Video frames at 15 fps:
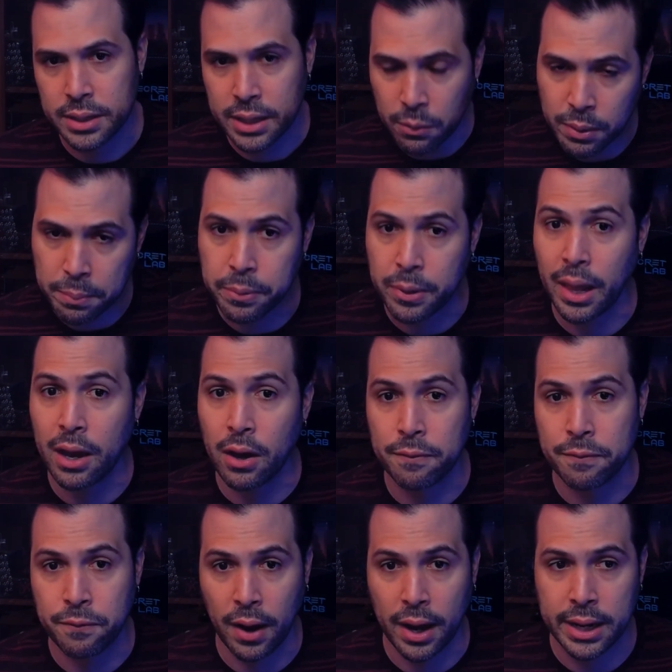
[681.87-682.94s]
Can we play on
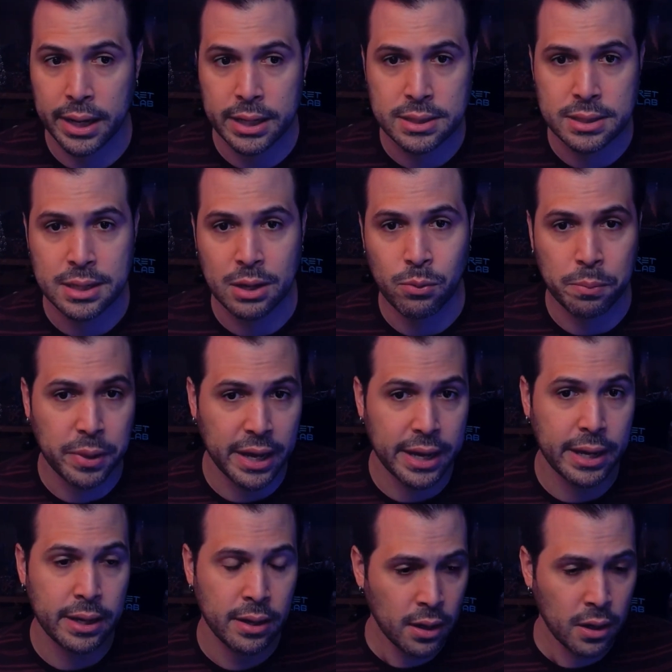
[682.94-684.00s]
Fridays? Can we
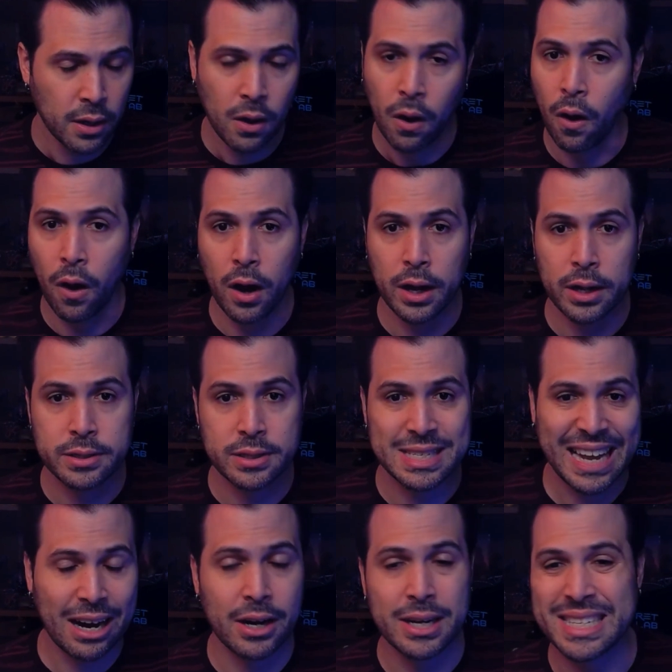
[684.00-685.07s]
play on
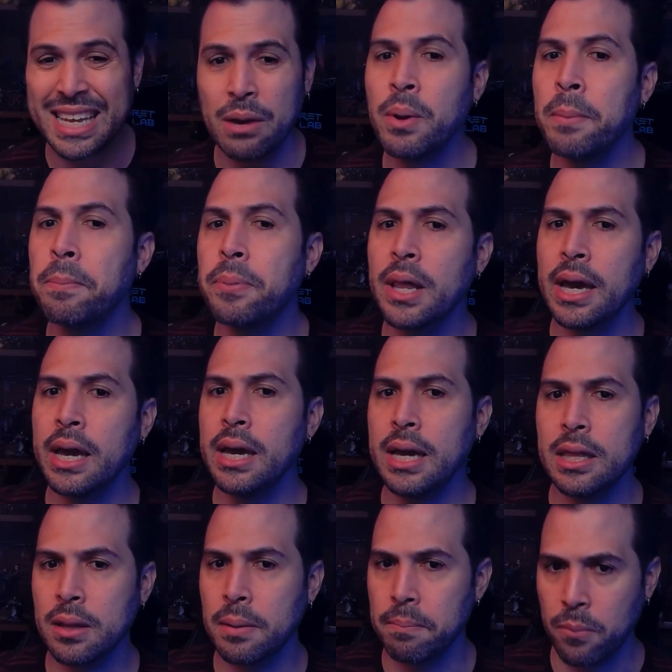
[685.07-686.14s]
Saturdays? Can we play
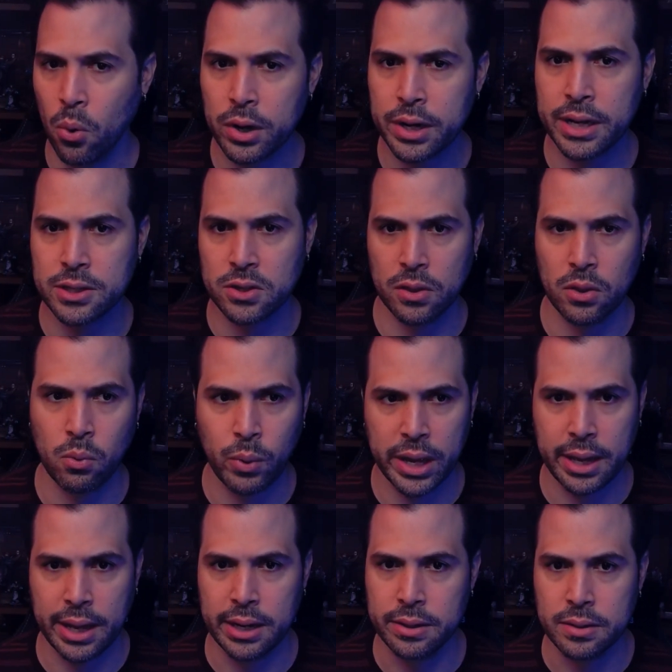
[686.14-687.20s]
in the mornings on the
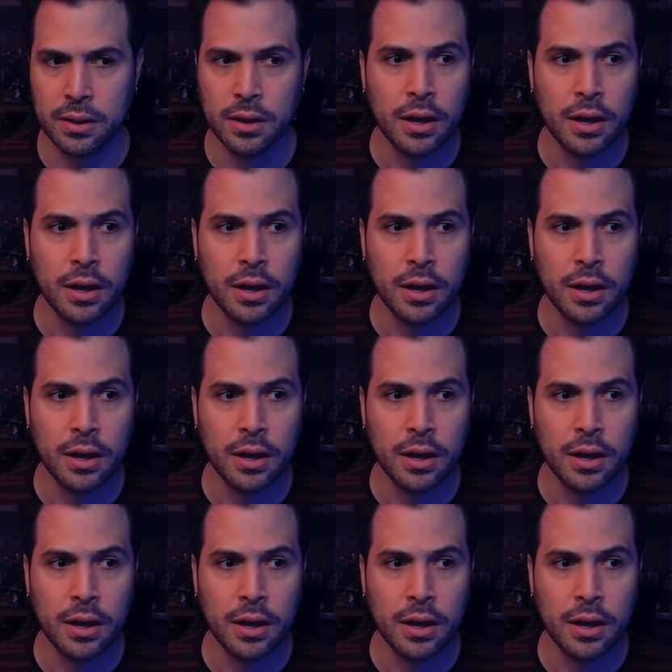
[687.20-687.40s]
weekend?